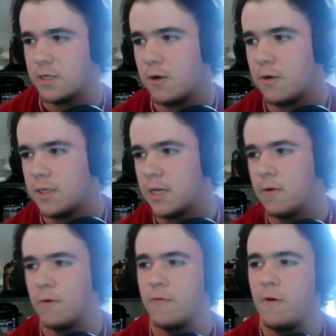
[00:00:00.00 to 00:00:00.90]
so, is they
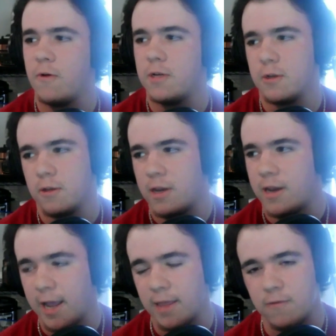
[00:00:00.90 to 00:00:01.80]
were focused on the
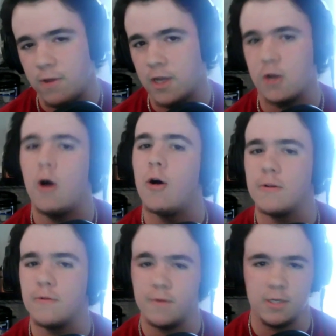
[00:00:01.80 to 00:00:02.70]
Ninth Viet
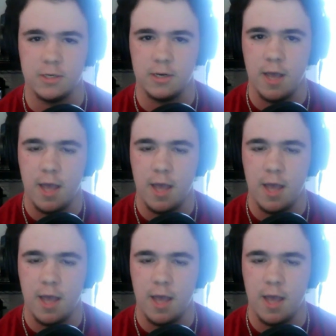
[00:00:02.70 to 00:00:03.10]
Cong Division,